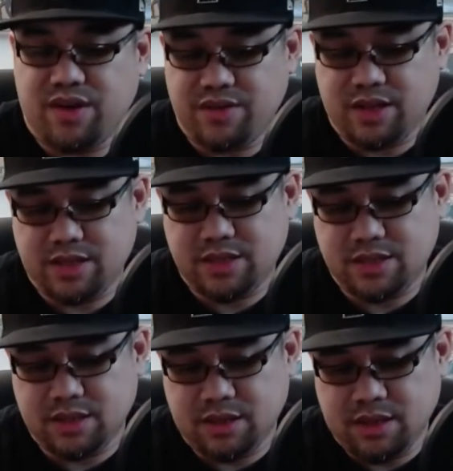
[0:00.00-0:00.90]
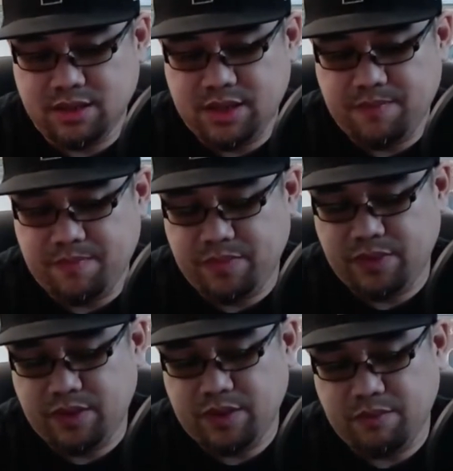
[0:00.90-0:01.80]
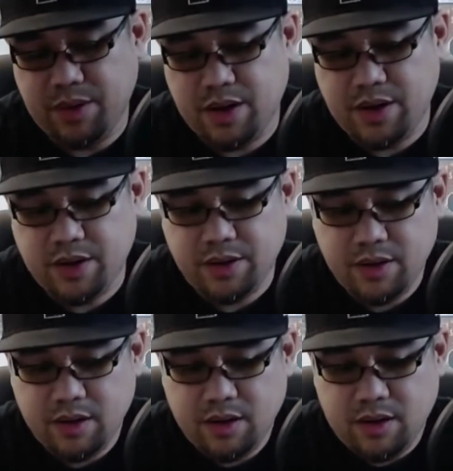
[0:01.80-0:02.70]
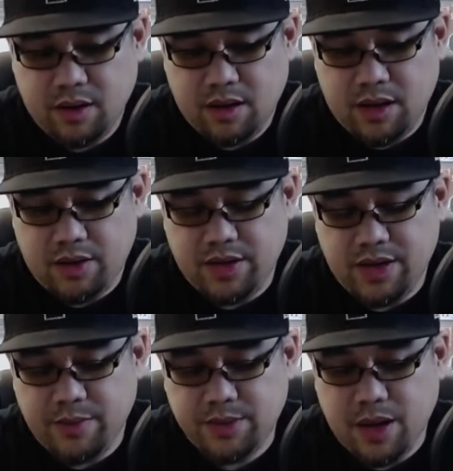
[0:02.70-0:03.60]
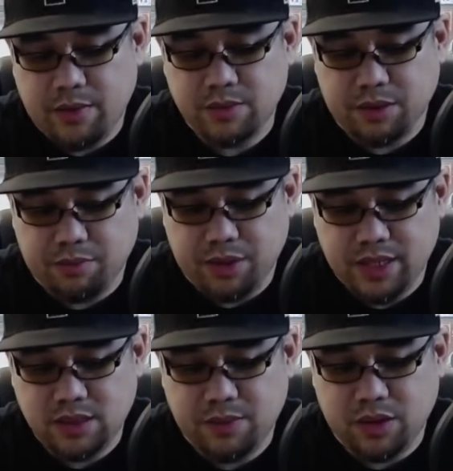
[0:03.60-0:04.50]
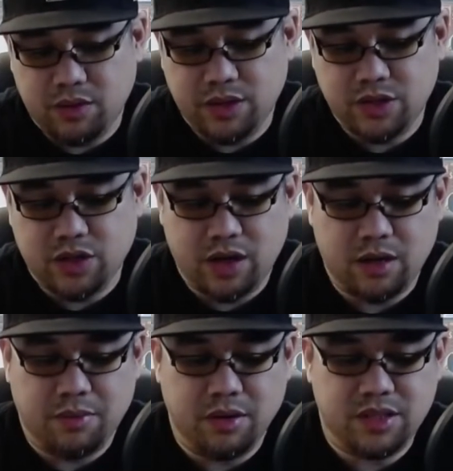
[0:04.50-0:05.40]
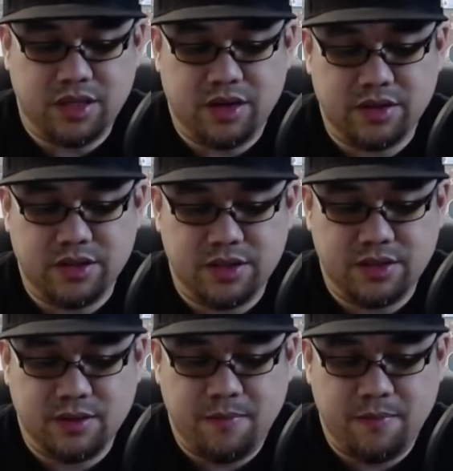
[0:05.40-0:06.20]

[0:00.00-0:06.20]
clicks deep, barrier, and the damage power is perplex, but only to target opposing characters.